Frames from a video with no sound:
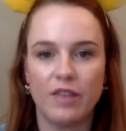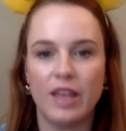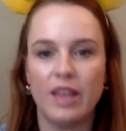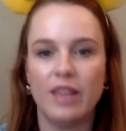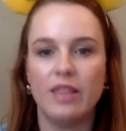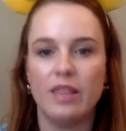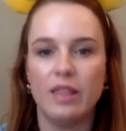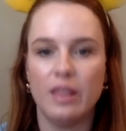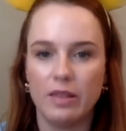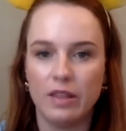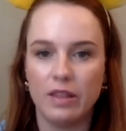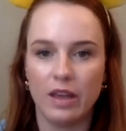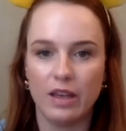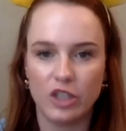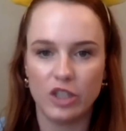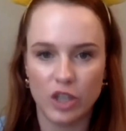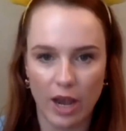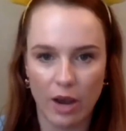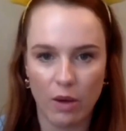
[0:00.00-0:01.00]
in the
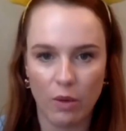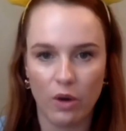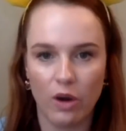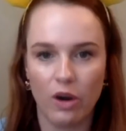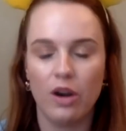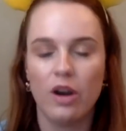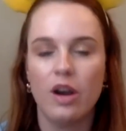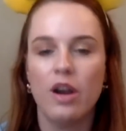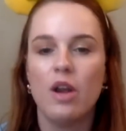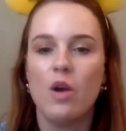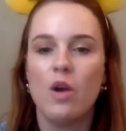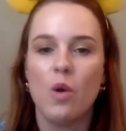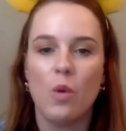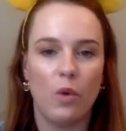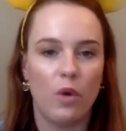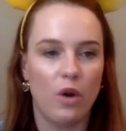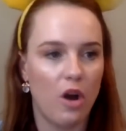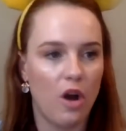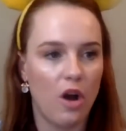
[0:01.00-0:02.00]
shower
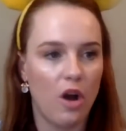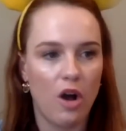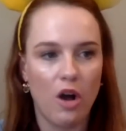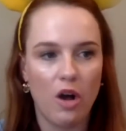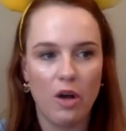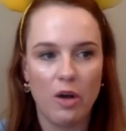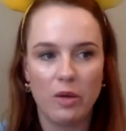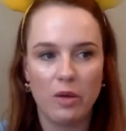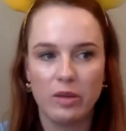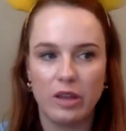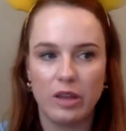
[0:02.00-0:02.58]
were all,